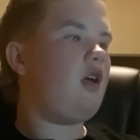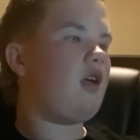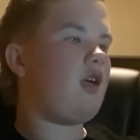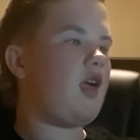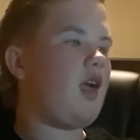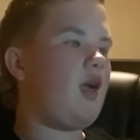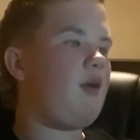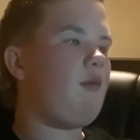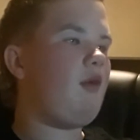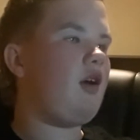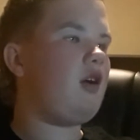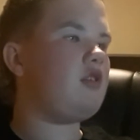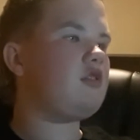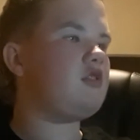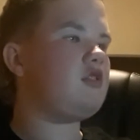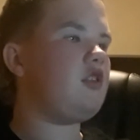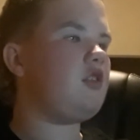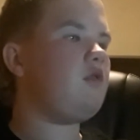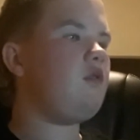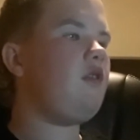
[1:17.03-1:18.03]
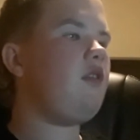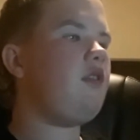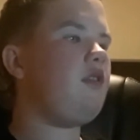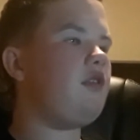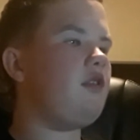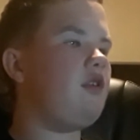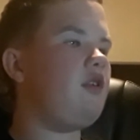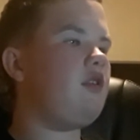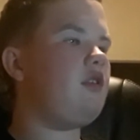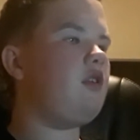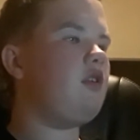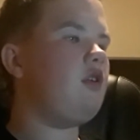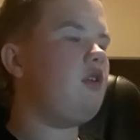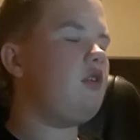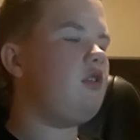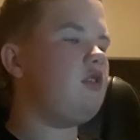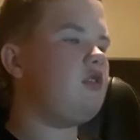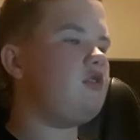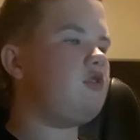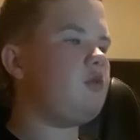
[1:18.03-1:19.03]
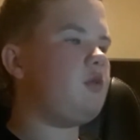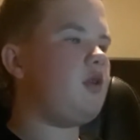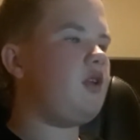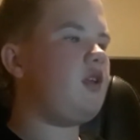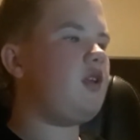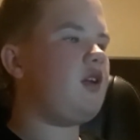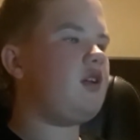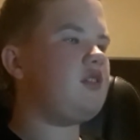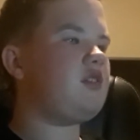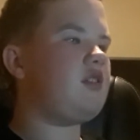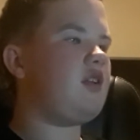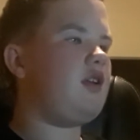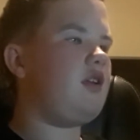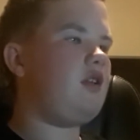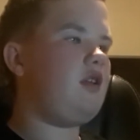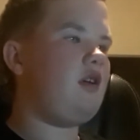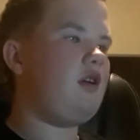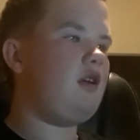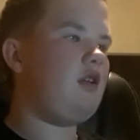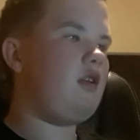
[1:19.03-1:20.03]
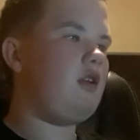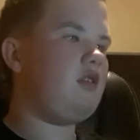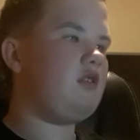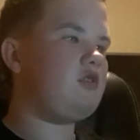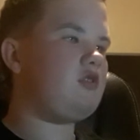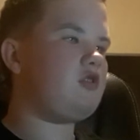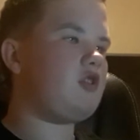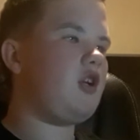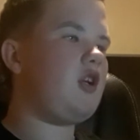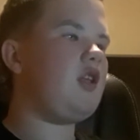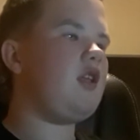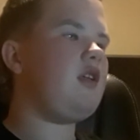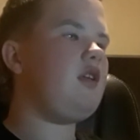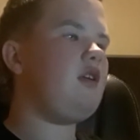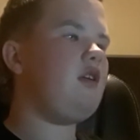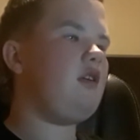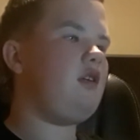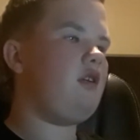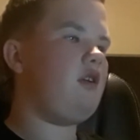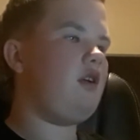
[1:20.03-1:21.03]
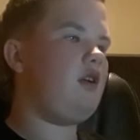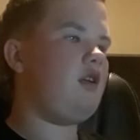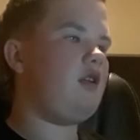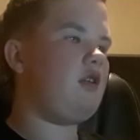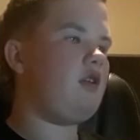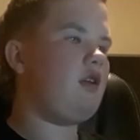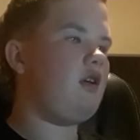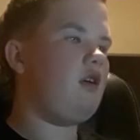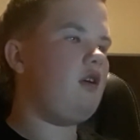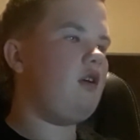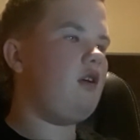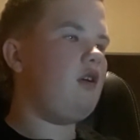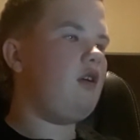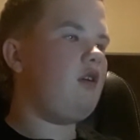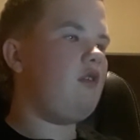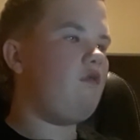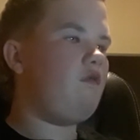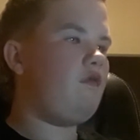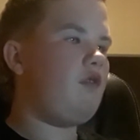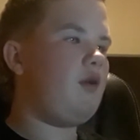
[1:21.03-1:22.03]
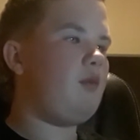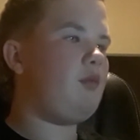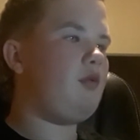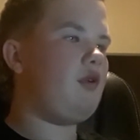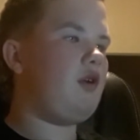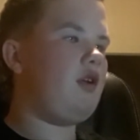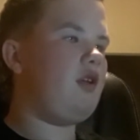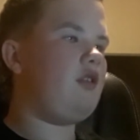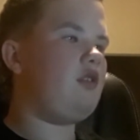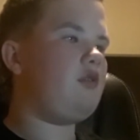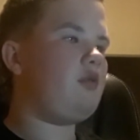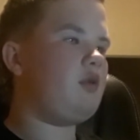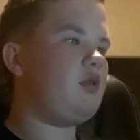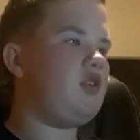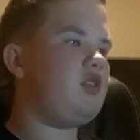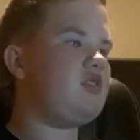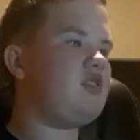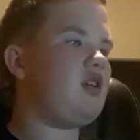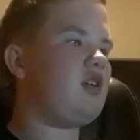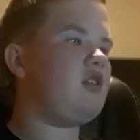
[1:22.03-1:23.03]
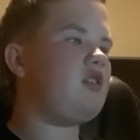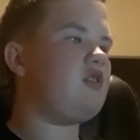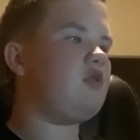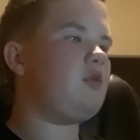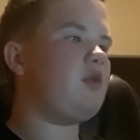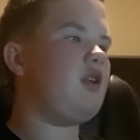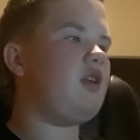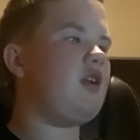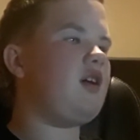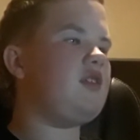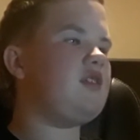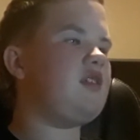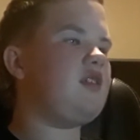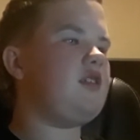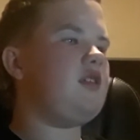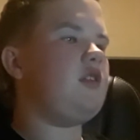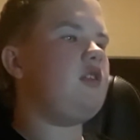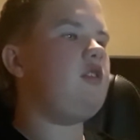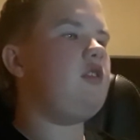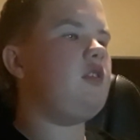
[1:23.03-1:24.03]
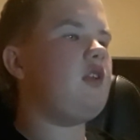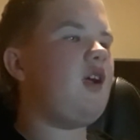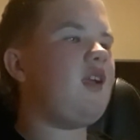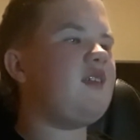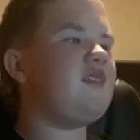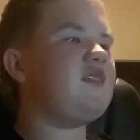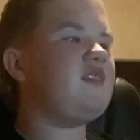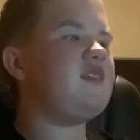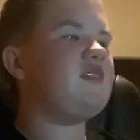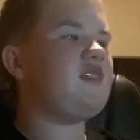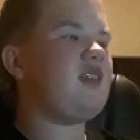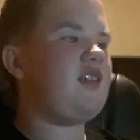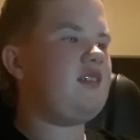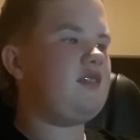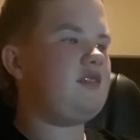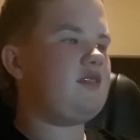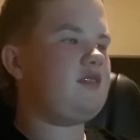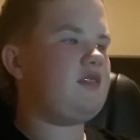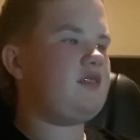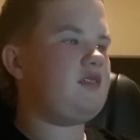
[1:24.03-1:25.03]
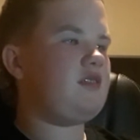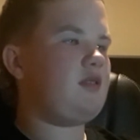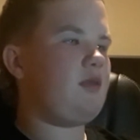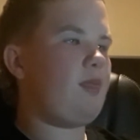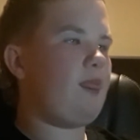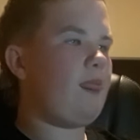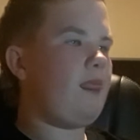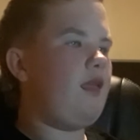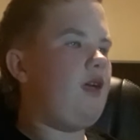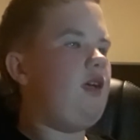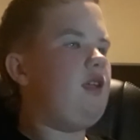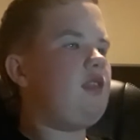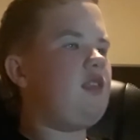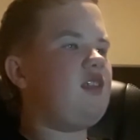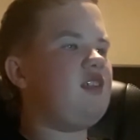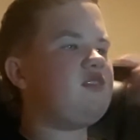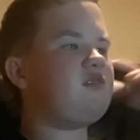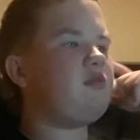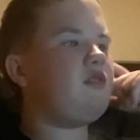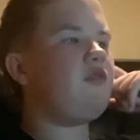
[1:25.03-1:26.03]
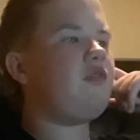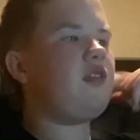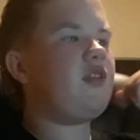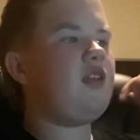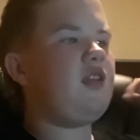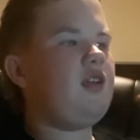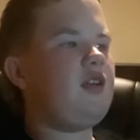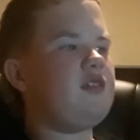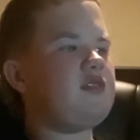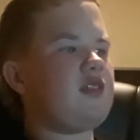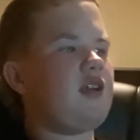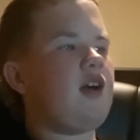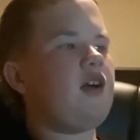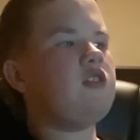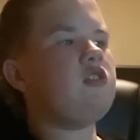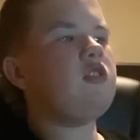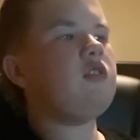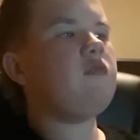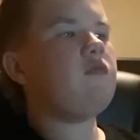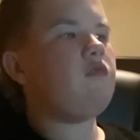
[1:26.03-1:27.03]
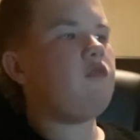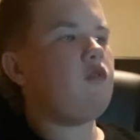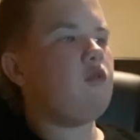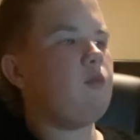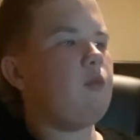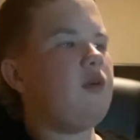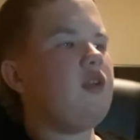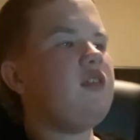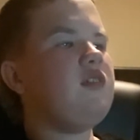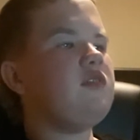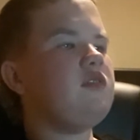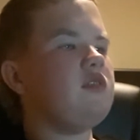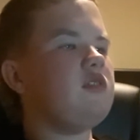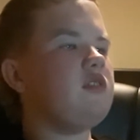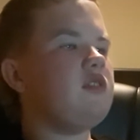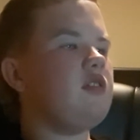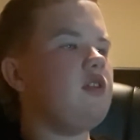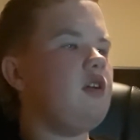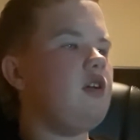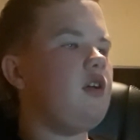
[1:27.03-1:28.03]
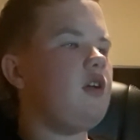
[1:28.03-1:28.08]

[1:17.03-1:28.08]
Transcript: Came out on January 3rd, 2019 in Australia and February 22nd, 2019 in the United States. This movie is 104 minutes.